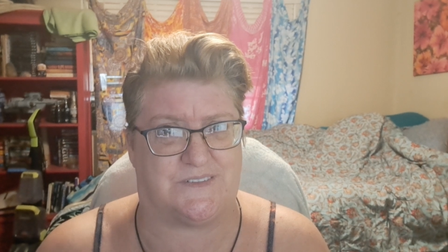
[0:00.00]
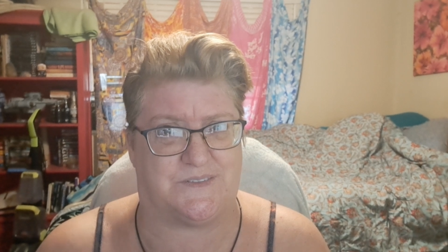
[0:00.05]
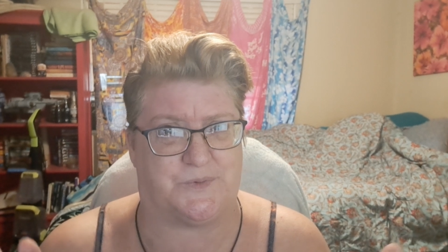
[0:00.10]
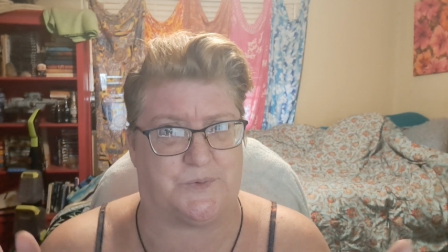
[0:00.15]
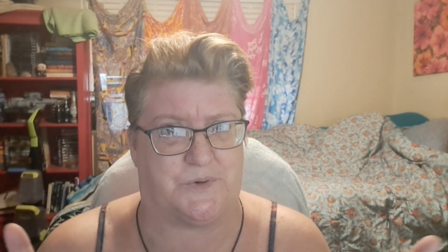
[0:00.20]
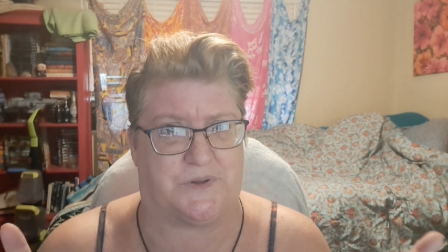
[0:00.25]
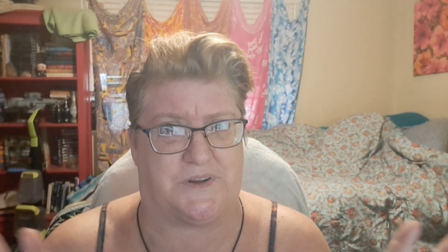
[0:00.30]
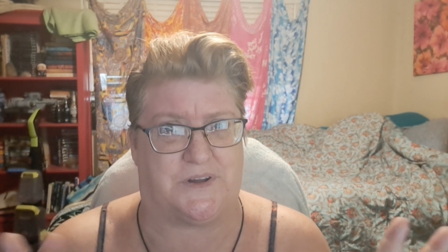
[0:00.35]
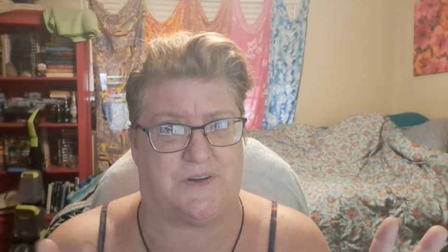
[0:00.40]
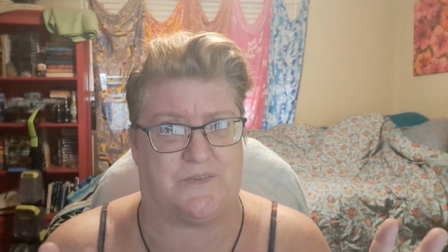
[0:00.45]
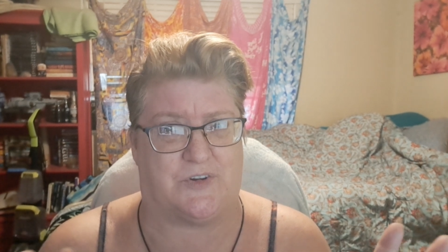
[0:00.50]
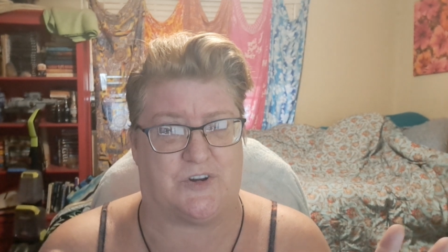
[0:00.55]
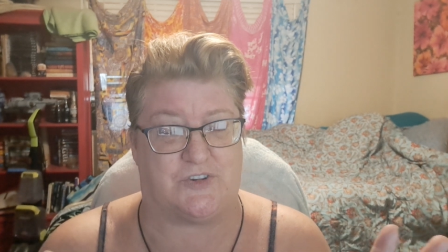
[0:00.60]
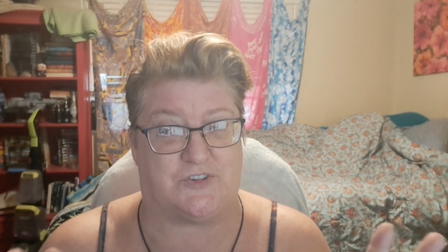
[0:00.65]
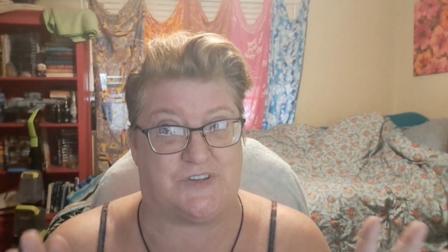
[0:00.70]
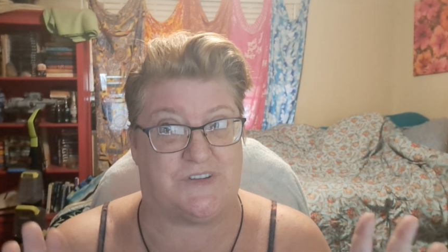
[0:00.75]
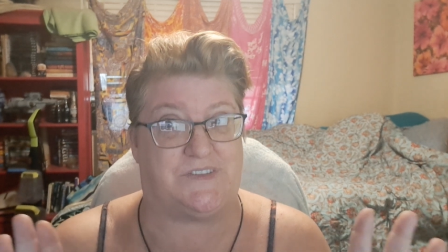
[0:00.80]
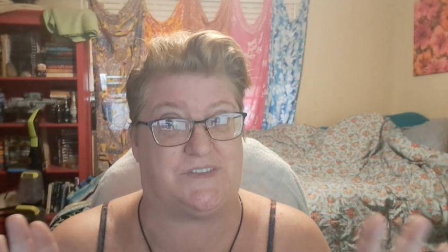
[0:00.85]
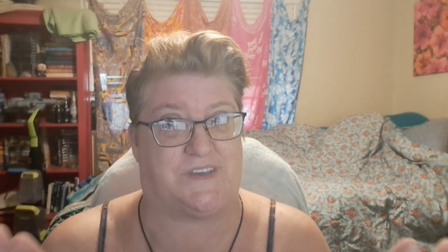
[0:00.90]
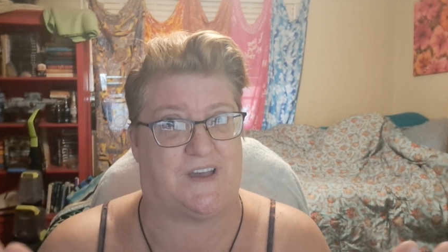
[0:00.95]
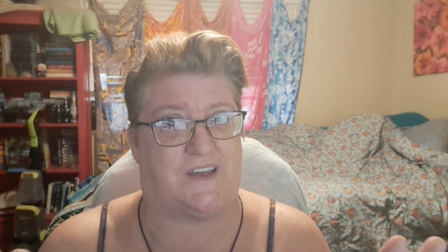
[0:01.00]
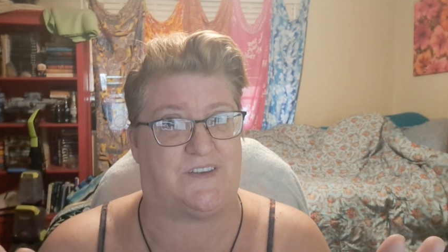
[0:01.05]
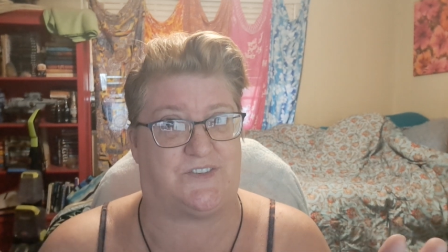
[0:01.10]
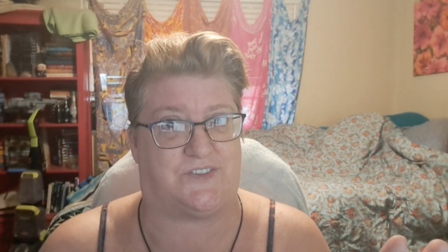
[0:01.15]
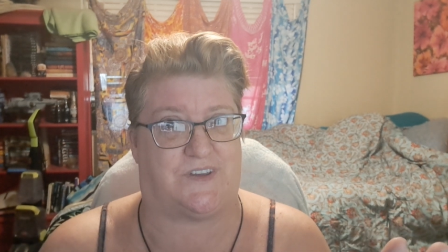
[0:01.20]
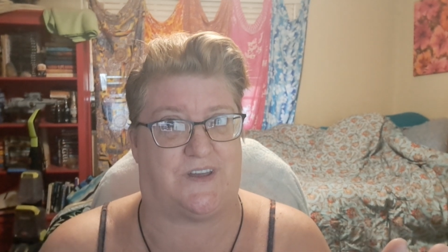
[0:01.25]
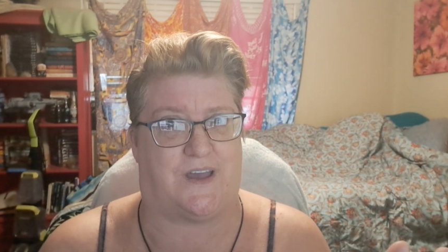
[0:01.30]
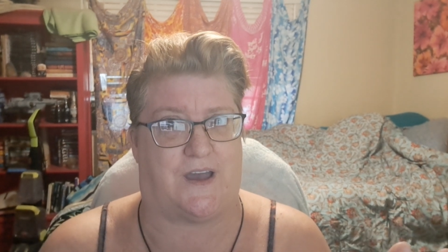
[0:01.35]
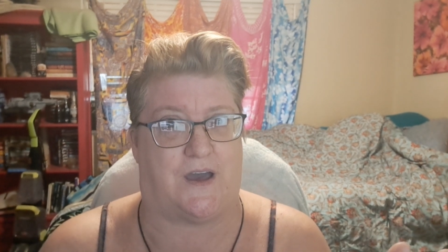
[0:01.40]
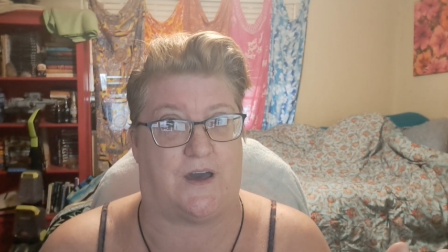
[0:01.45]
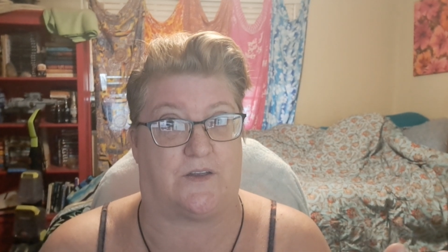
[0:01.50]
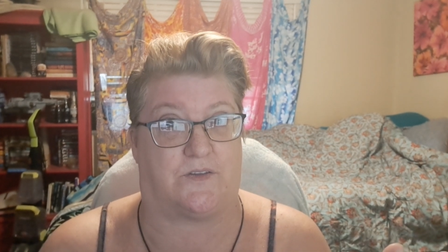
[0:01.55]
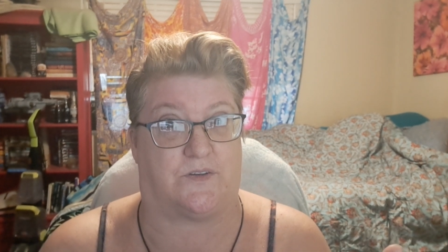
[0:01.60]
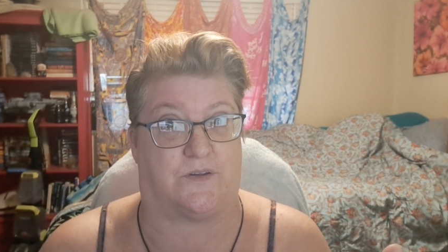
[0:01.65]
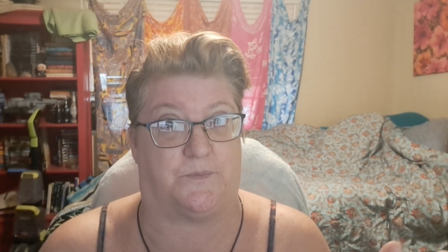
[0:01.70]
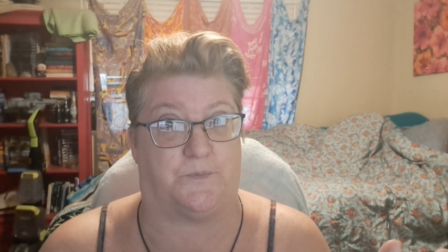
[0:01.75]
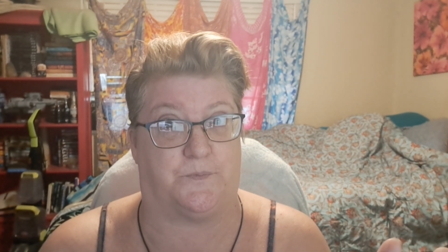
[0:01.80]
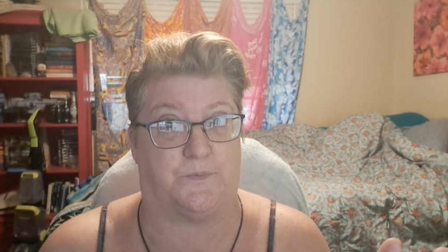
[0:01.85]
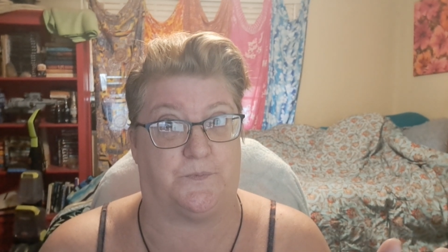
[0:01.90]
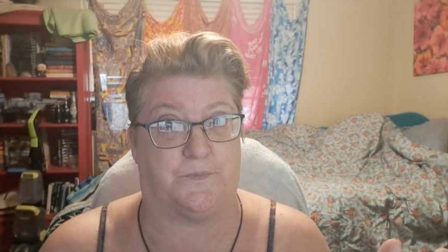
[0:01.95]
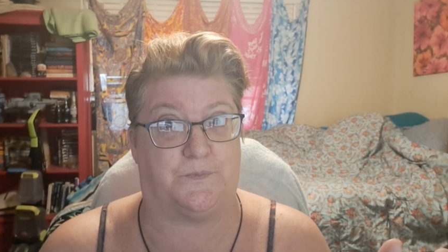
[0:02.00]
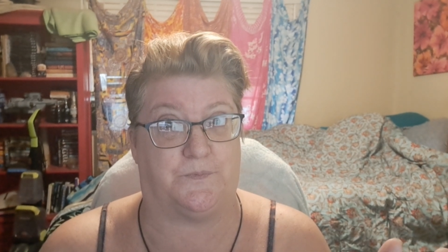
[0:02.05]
whatever. She said she has them.